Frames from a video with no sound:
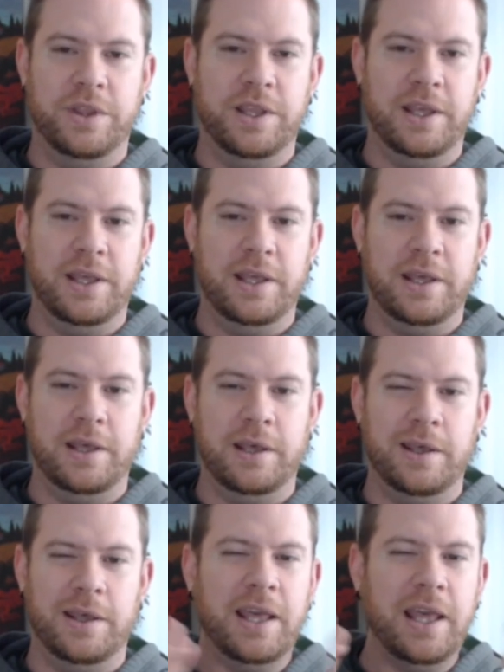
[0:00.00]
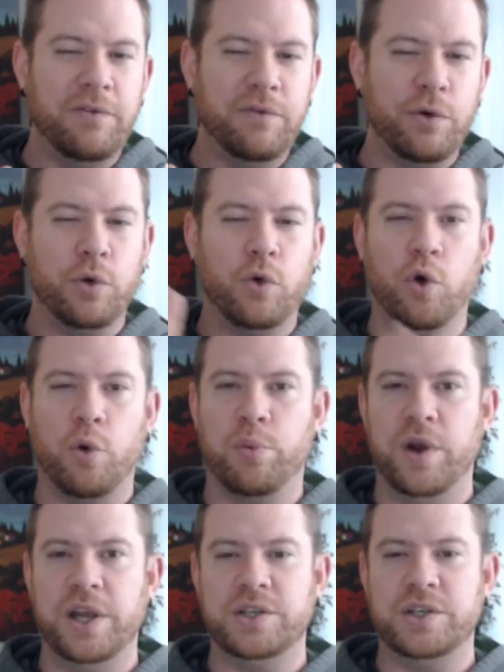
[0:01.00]
the evil
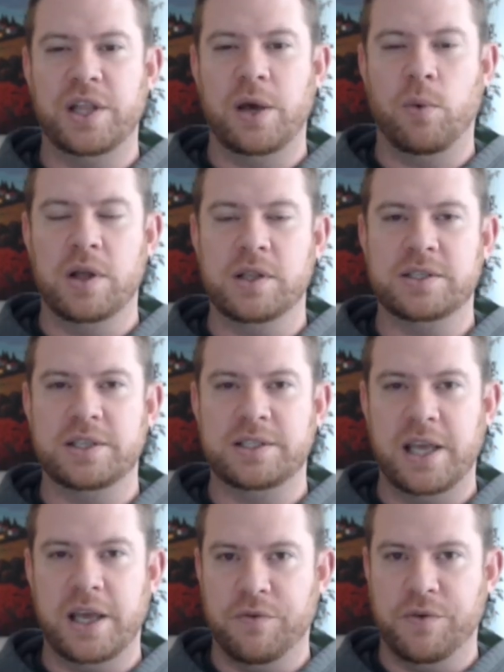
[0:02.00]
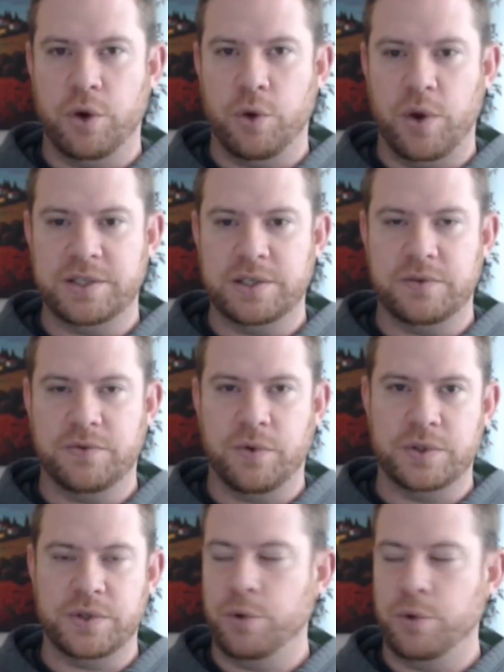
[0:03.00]
corporation that wants to take over the Oasis
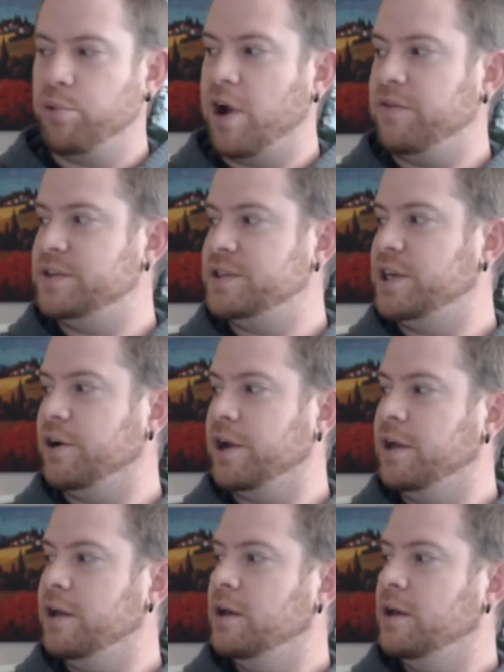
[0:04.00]
for its own profiteering.